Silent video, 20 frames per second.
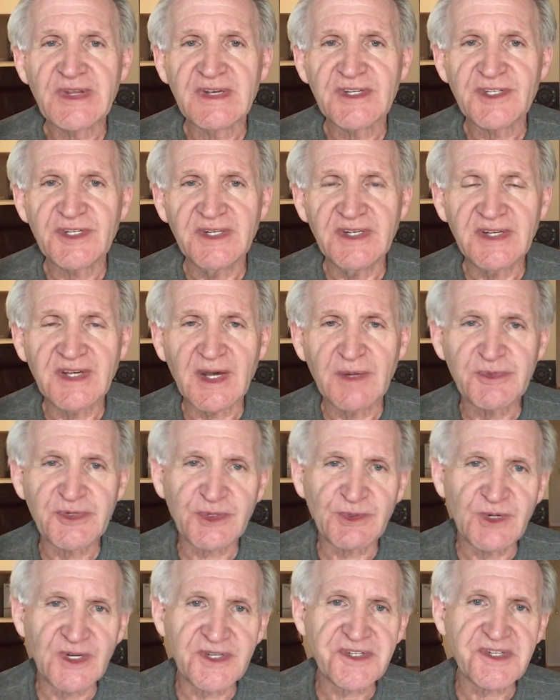She comes
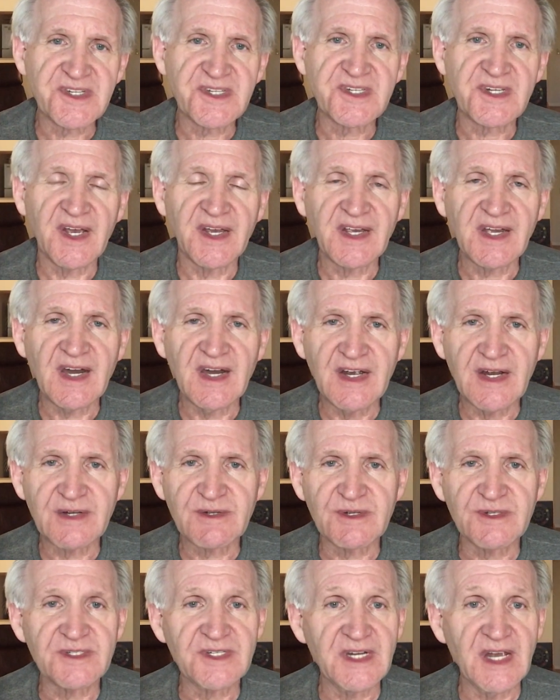across a
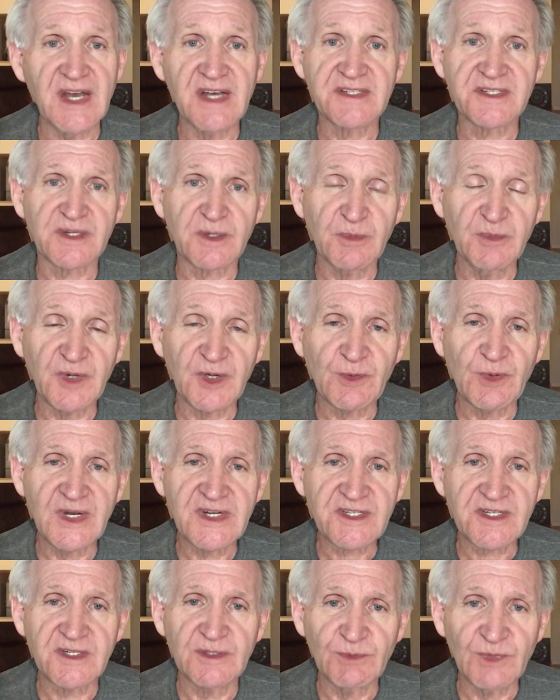psychiatrist. She asks him a
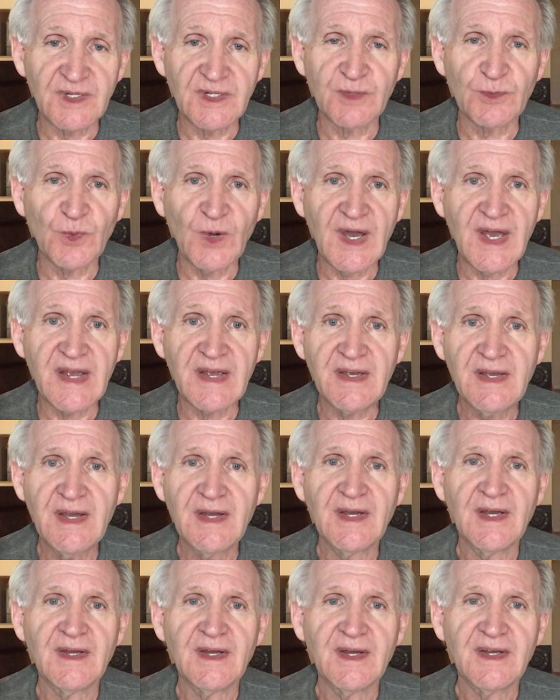question: Why?
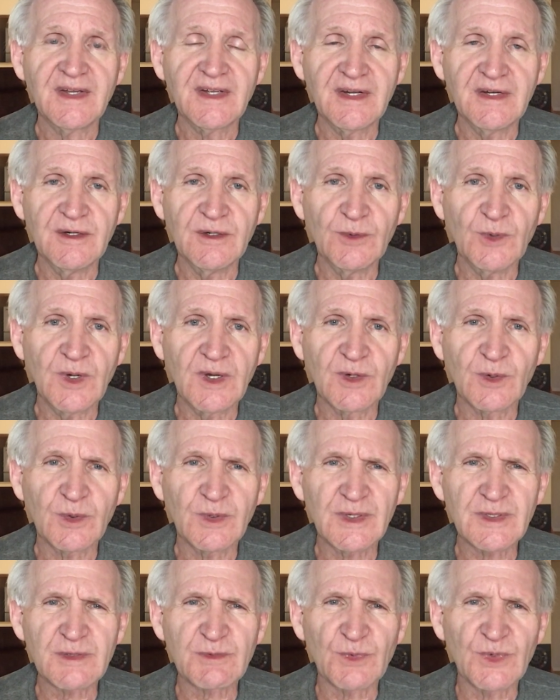you know, what,
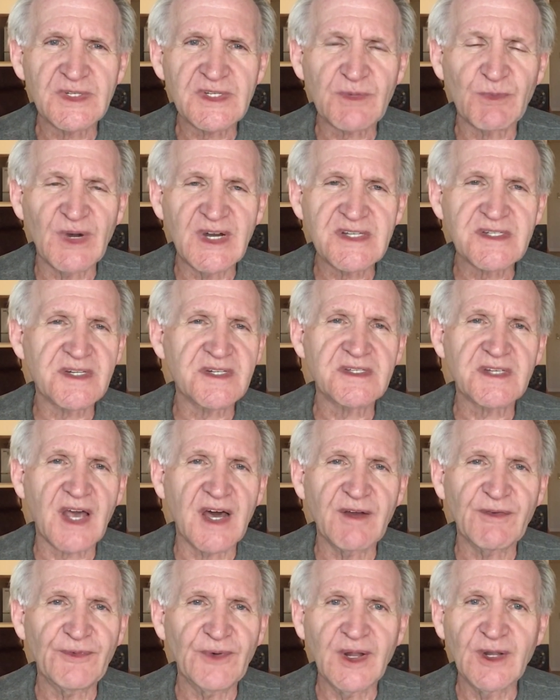what, what's, why is this
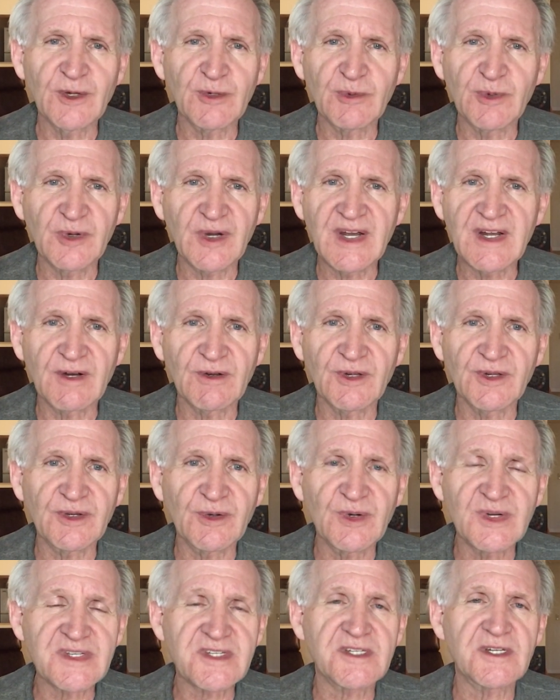guy following around? All he
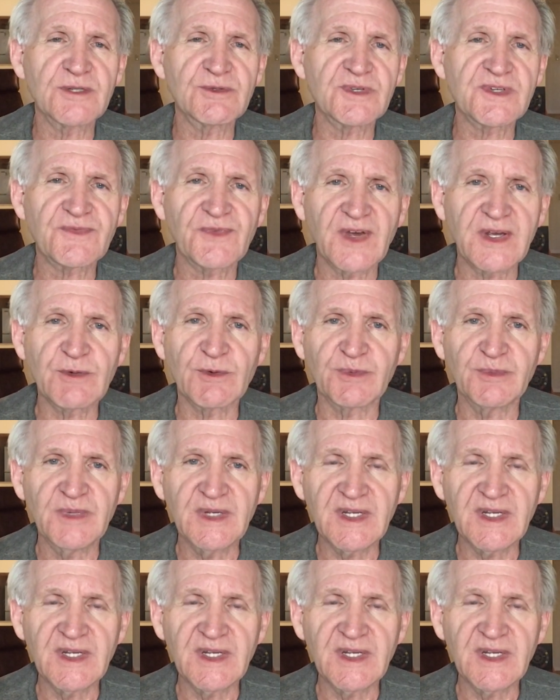wants to do is fight with